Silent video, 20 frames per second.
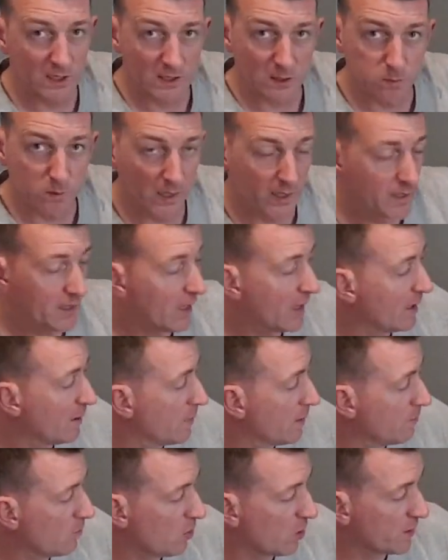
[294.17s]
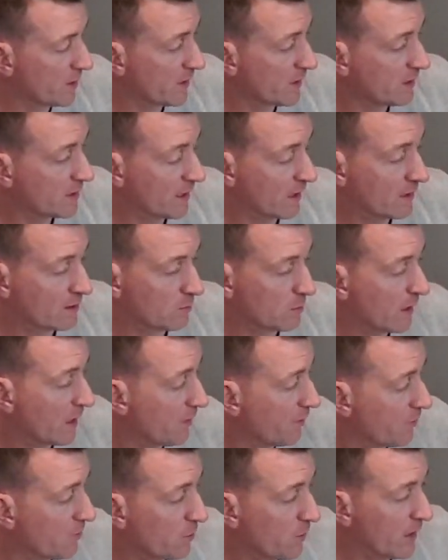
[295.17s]
I'll explain that in a bit more detail as we
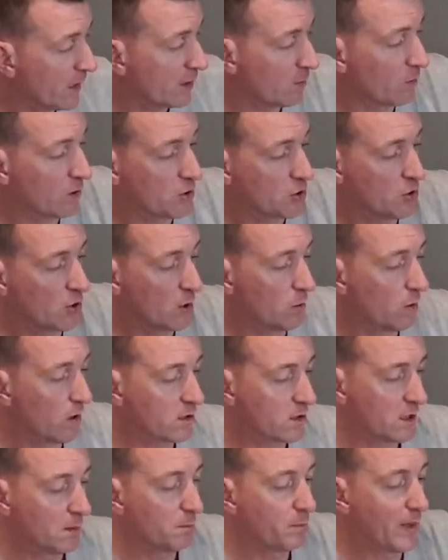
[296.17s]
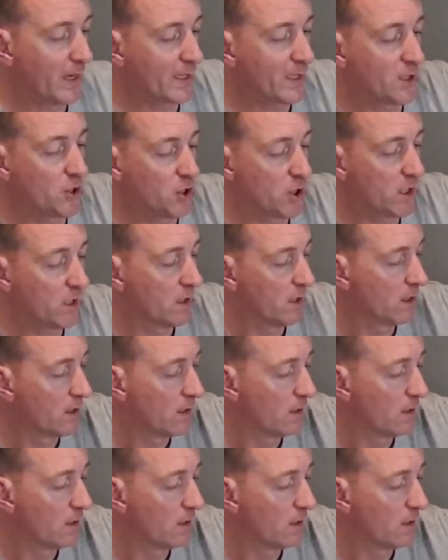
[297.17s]
get through it. I want to show you what's in packaging.